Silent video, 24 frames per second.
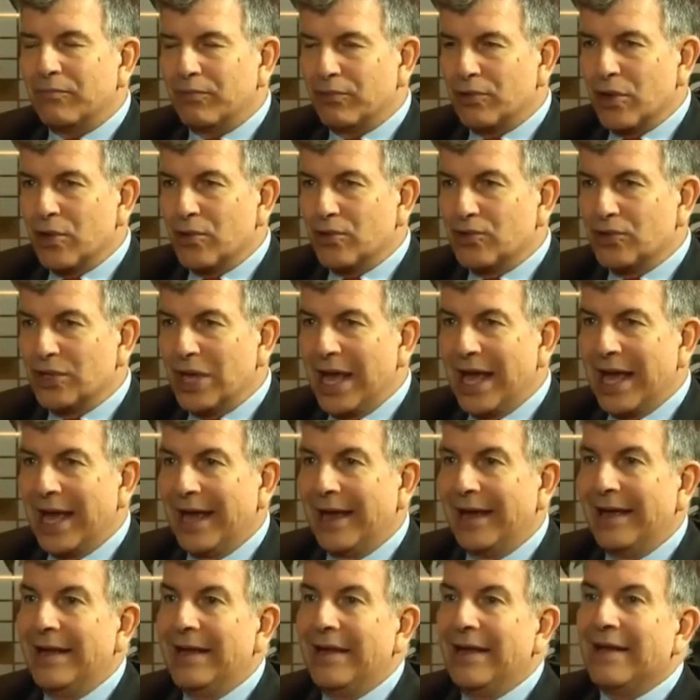pro
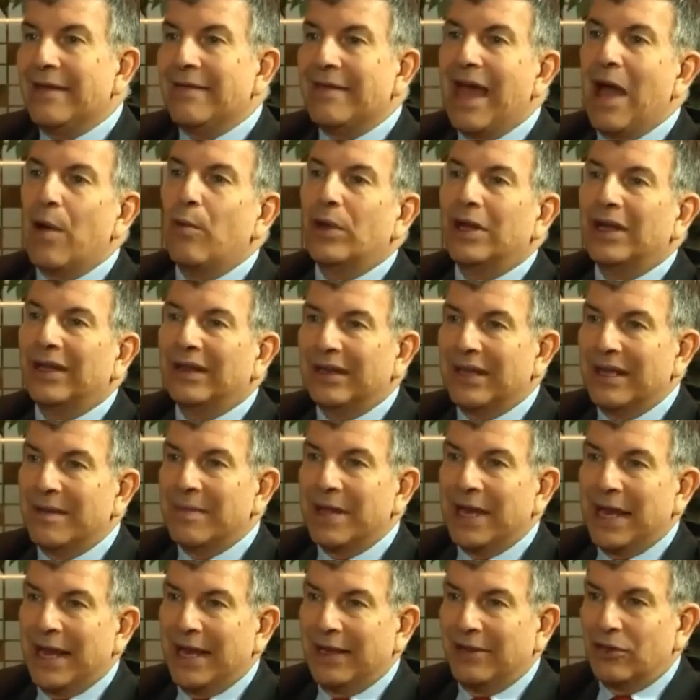se, that would
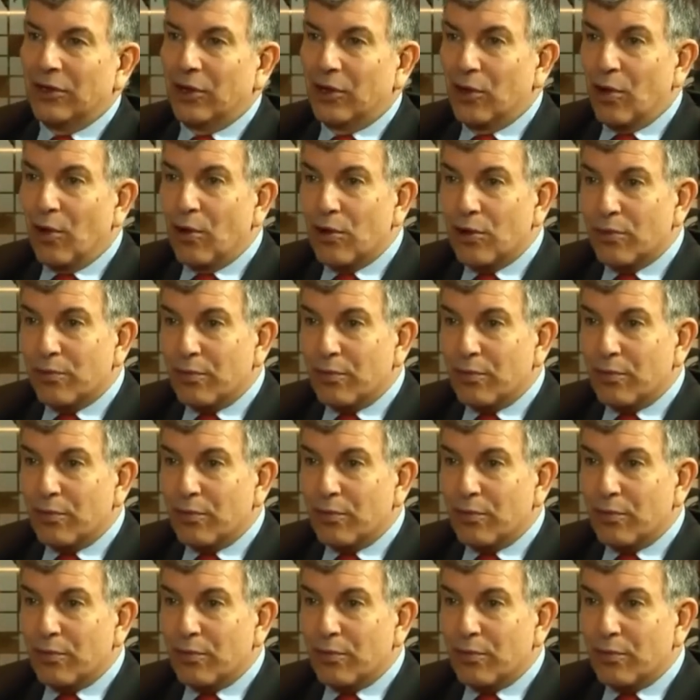eliminate the court